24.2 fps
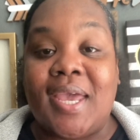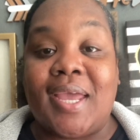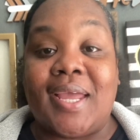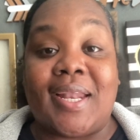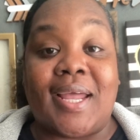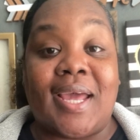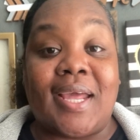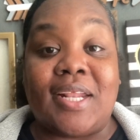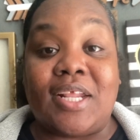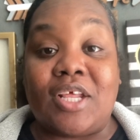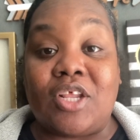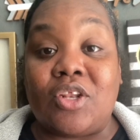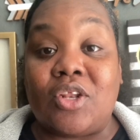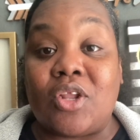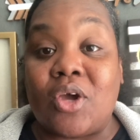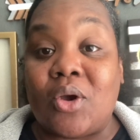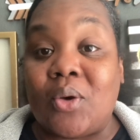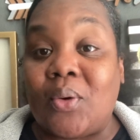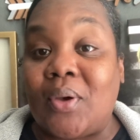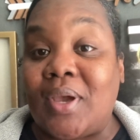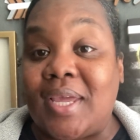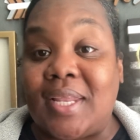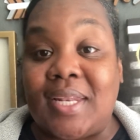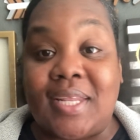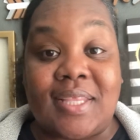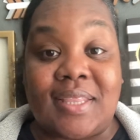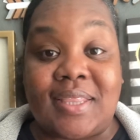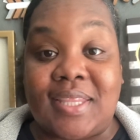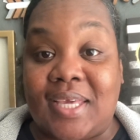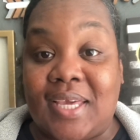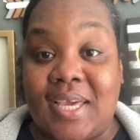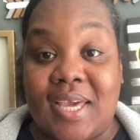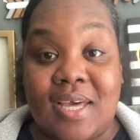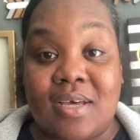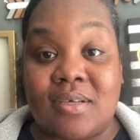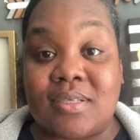and I didn't know
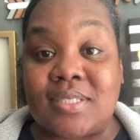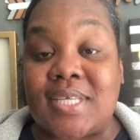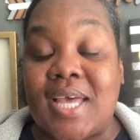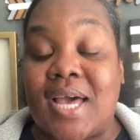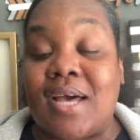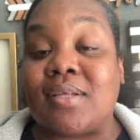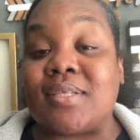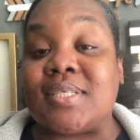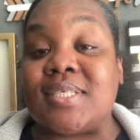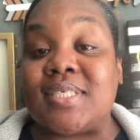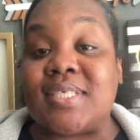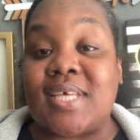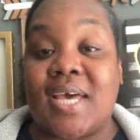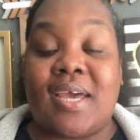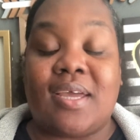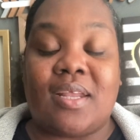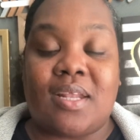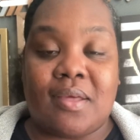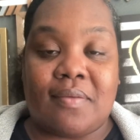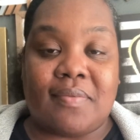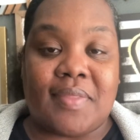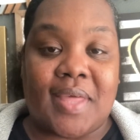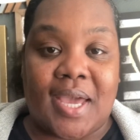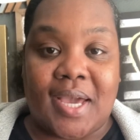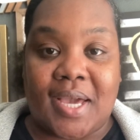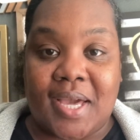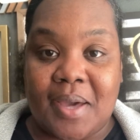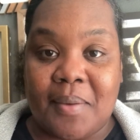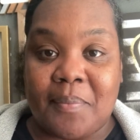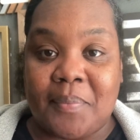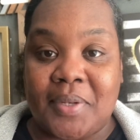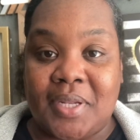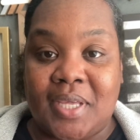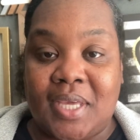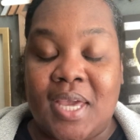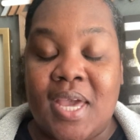anything else outside of that
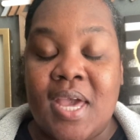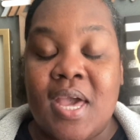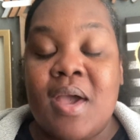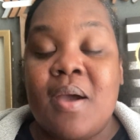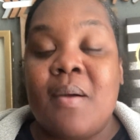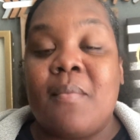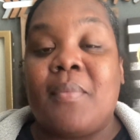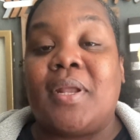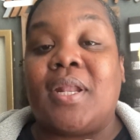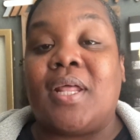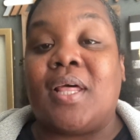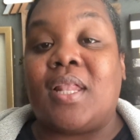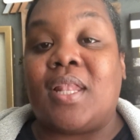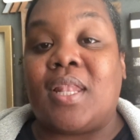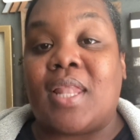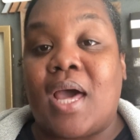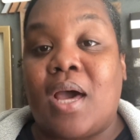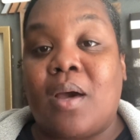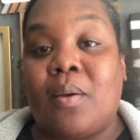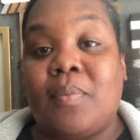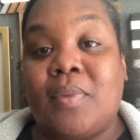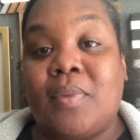company. But it allowed